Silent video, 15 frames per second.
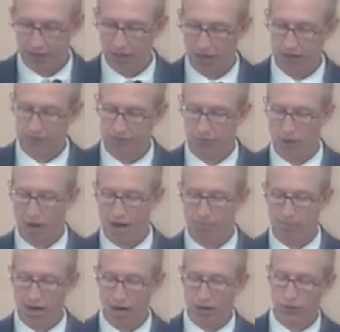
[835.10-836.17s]
of? For I
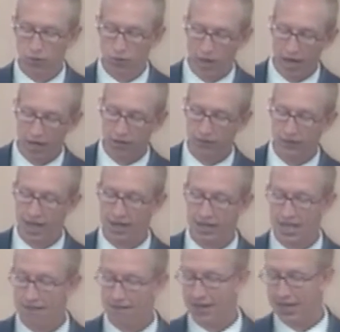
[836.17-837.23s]
bear you record that
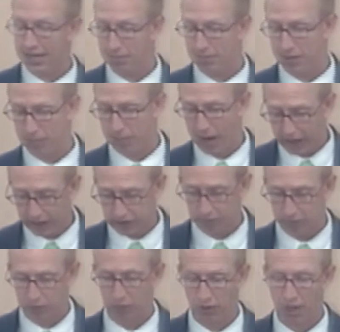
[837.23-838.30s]
if it had been
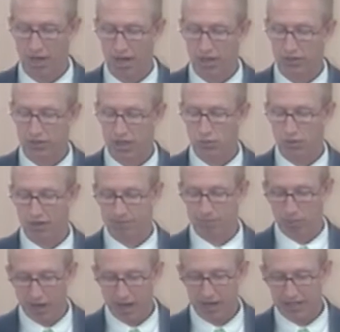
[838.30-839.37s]
possible, you would have
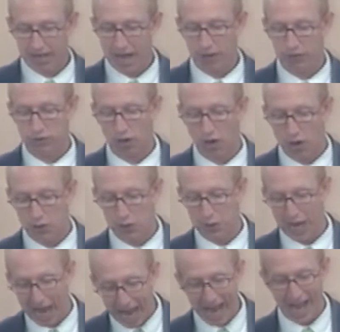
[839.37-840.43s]
plucked out your own
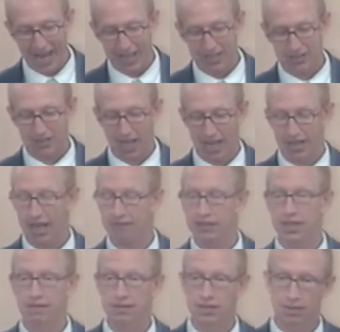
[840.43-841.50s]
eyes and have
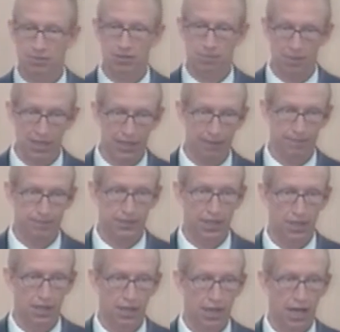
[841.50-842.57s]
given them to me.
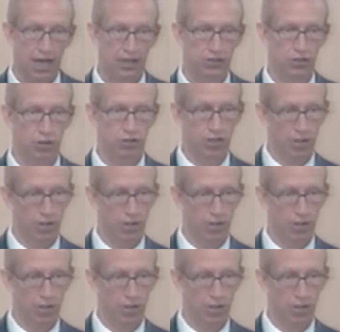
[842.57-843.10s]
And so some